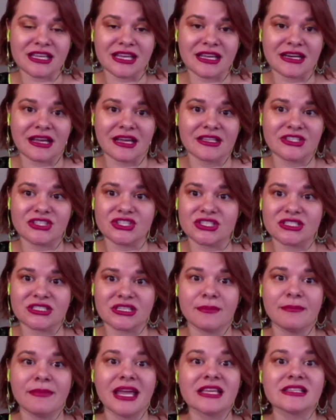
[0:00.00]
and it's just
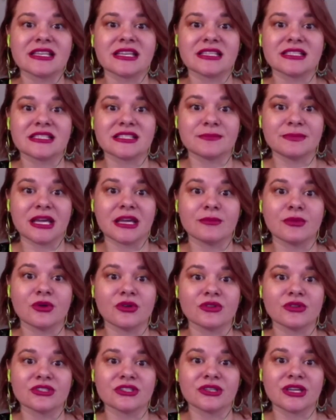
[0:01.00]
amazing to be
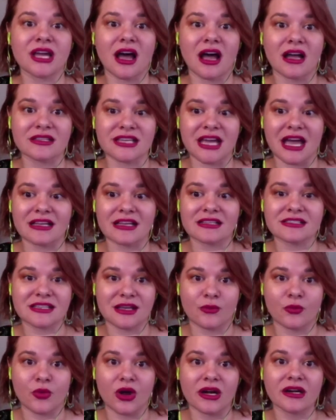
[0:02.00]
able to contact
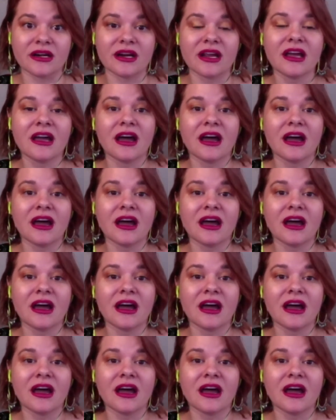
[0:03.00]
someone